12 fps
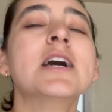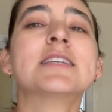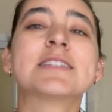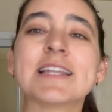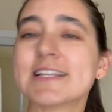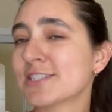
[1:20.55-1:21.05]

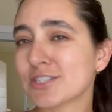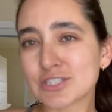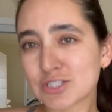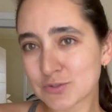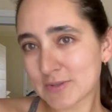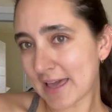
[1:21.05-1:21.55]
So let's just
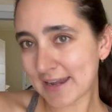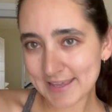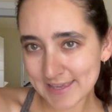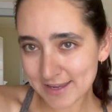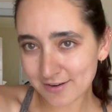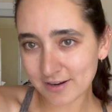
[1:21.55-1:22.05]
do that
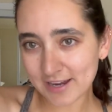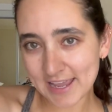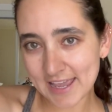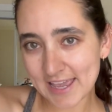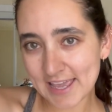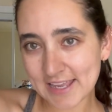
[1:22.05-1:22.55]
here.
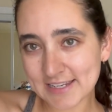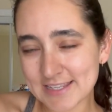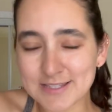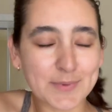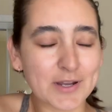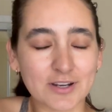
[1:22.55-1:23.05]
And
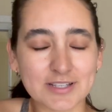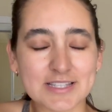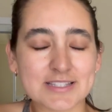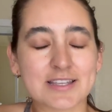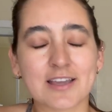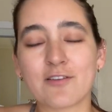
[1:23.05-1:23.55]
it's better cause
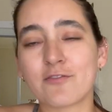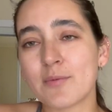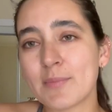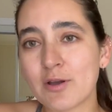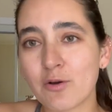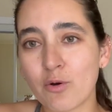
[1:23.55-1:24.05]
it's a comfort of
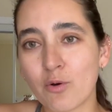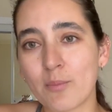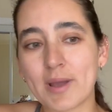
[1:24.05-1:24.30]
my home.